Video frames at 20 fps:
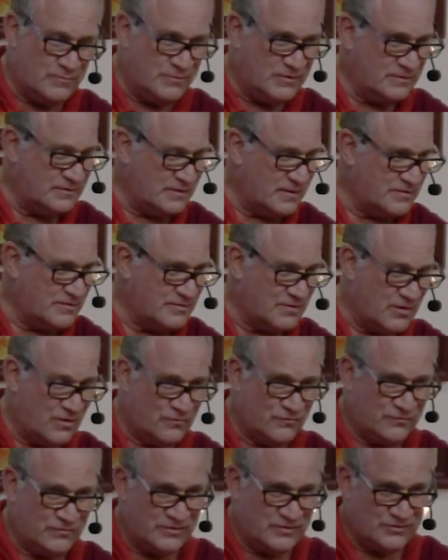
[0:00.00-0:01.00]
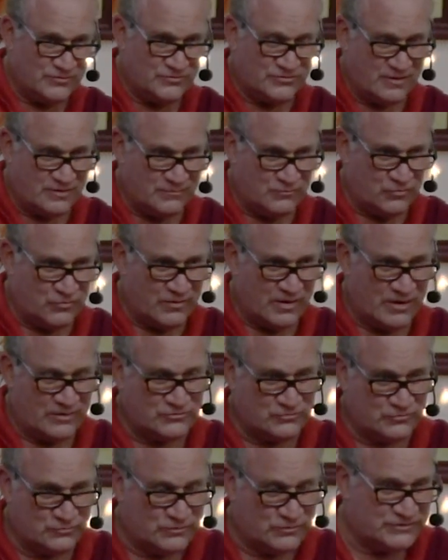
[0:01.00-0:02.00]
being less selfish and more
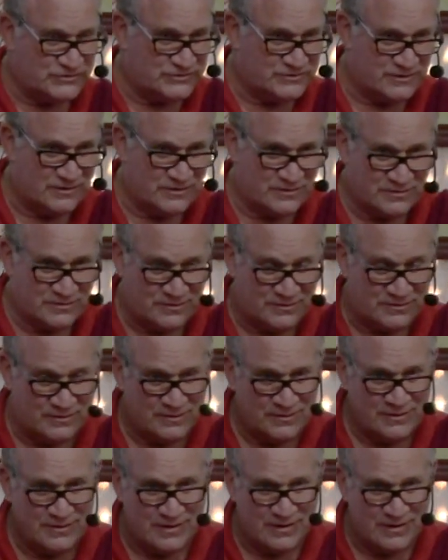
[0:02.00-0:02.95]
altruistic and